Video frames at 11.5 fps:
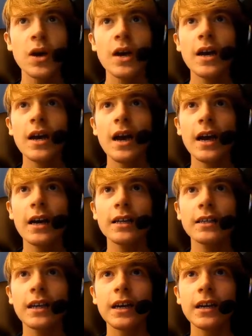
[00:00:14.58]
and
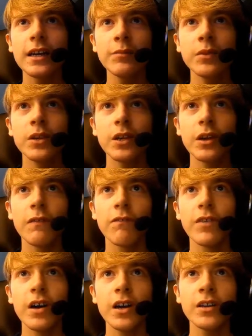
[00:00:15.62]
I am gonna go
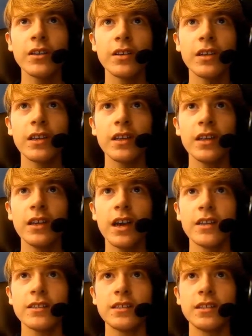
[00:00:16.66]
find the key and is it
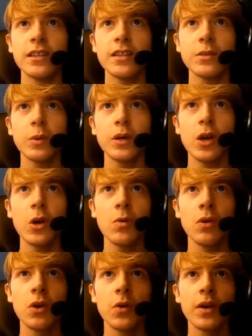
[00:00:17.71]
this way? Oh no,
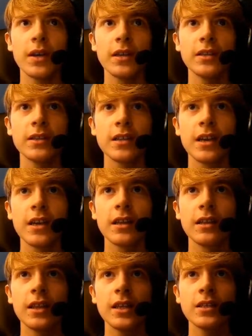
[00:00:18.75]
it's
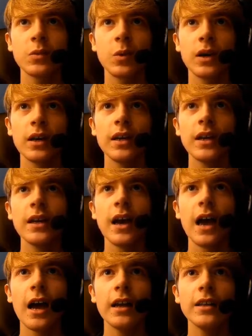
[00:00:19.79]
this way and
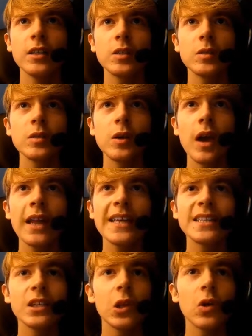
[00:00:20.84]
it's and it's a
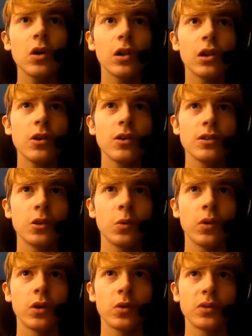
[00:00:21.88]
lot closer than what it
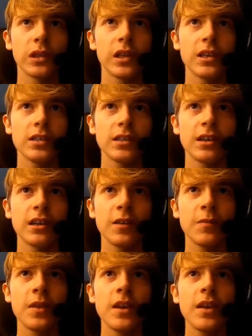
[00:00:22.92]
was last time.
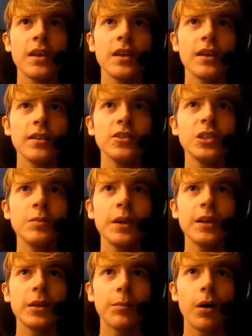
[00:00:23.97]
Is it gonna be in the
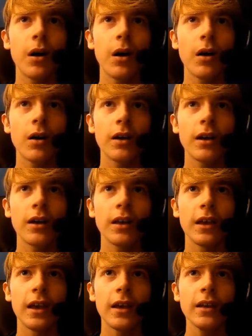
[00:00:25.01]
park
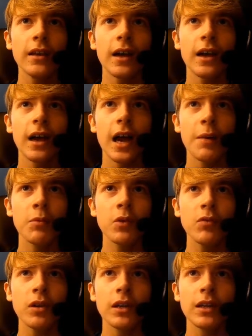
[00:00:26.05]
again? I'm not really
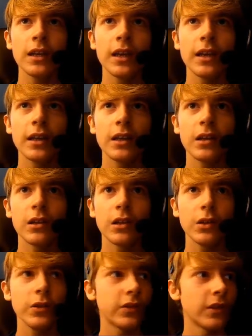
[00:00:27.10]
getting any
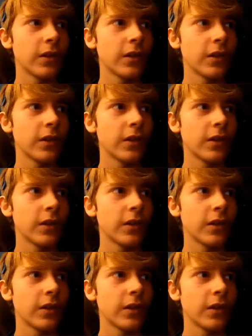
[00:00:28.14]
closer.